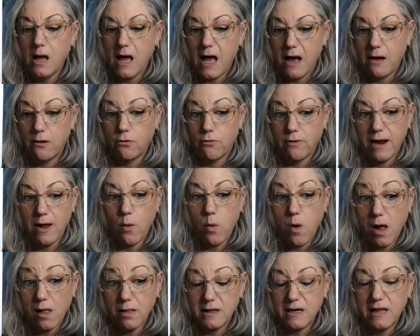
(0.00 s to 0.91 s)
how great
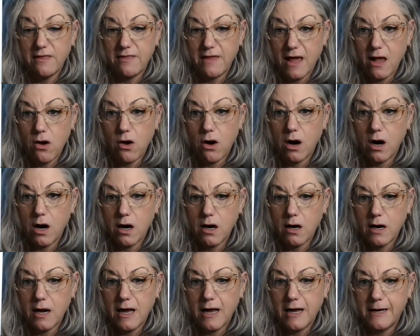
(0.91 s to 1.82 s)
quality they
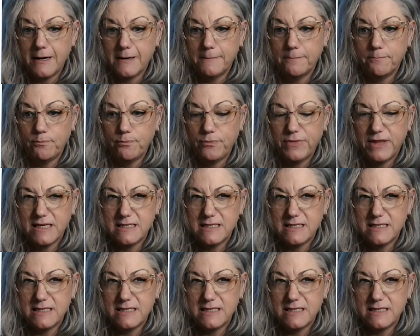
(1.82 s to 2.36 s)
are. Um,